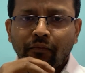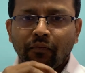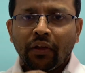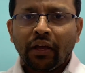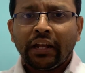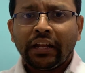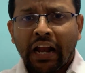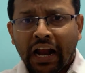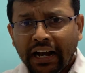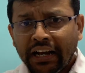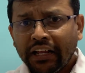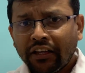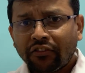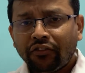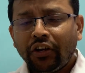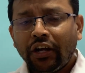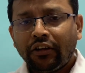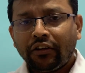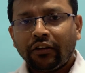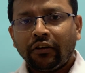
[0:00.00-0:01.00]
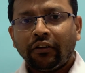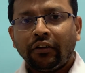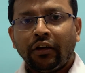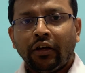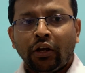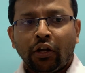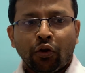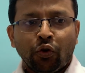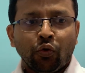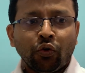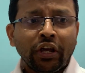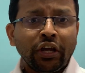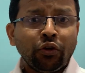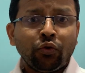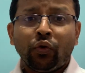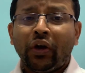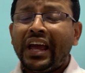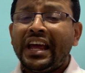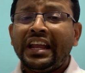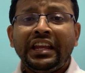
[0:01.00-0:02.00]
Analytics data, look
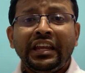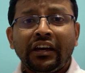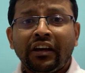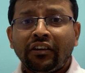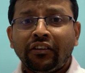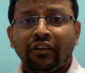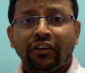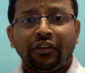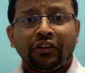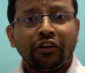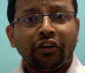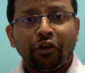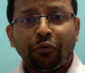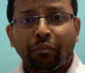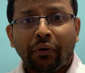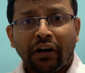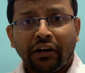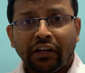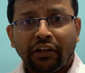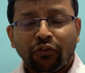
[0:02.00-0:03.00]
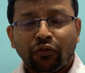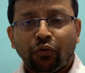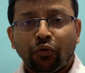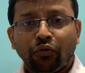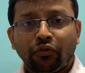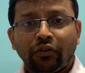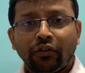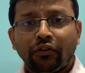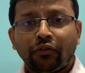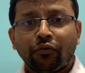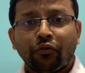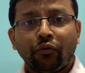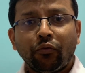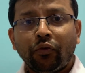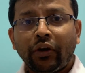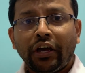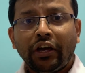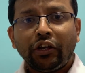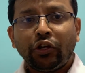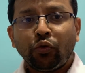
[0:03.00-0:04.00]
into any other third-party sources from
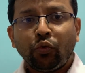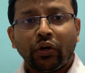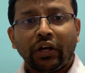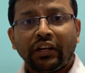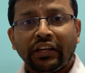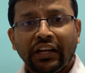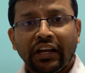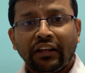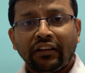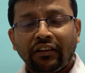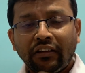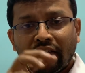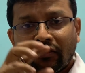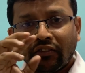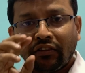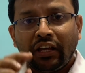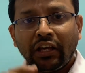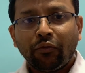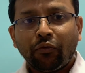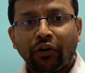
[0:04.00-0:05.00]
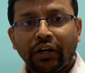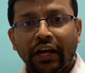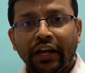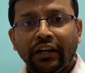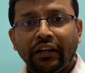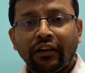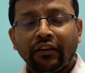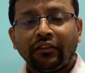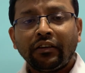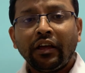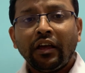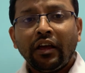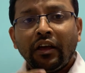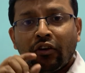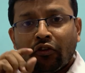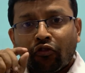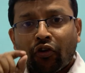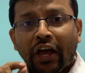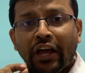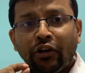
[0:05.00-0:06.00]
where you can get these keyword ideas.
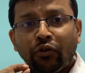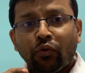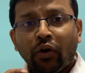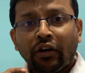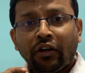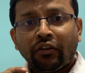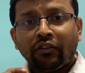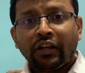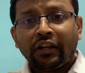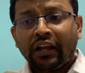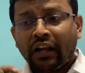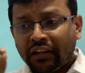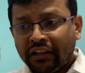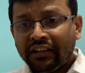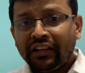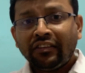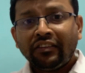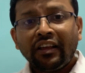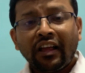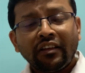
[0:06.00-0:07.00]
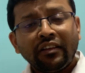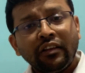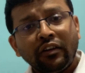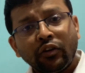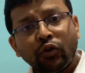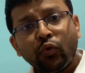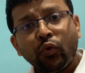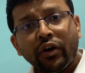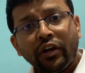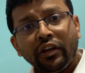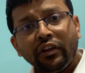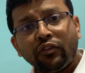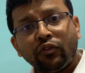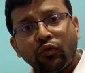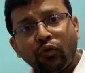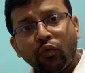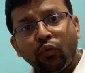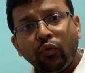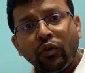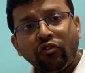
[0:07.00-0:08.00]
Try to understand that these are the queries
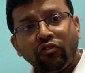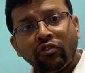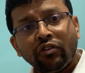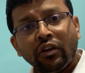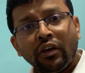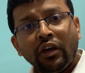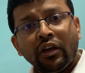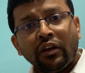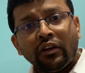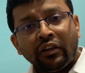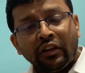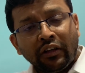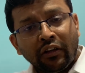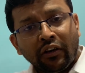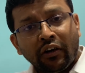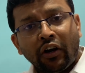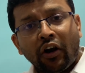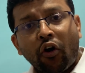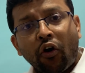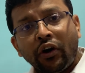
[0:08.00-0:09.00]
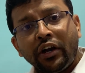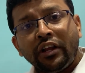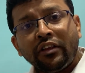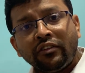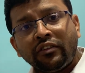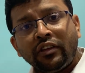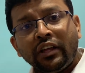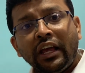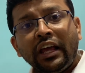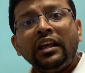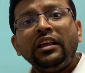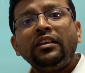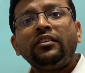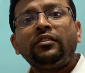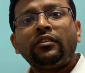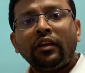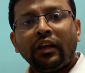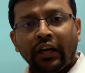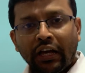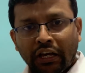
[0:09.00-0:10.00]
through which the audience
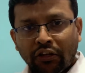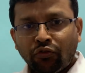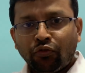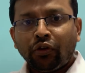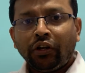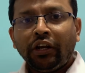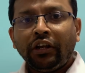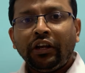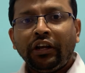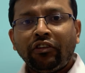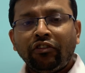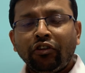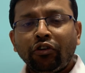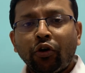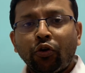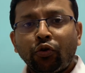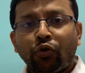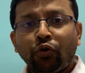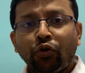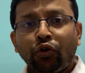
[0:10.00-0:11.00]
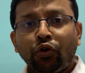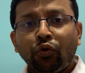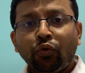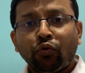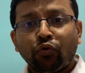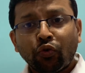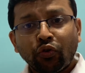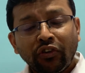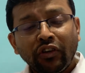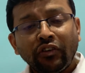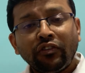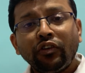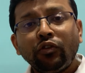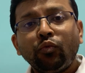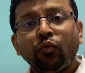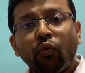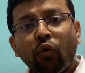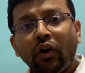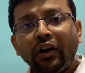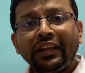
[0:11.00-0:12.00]
is actually reaching out to you. So this is
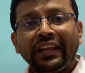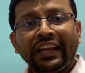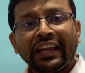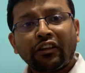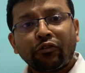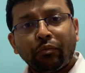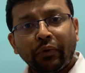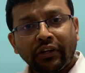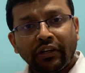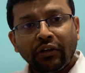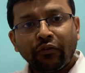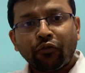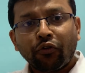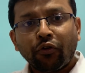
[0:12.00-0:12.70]
what they're expecting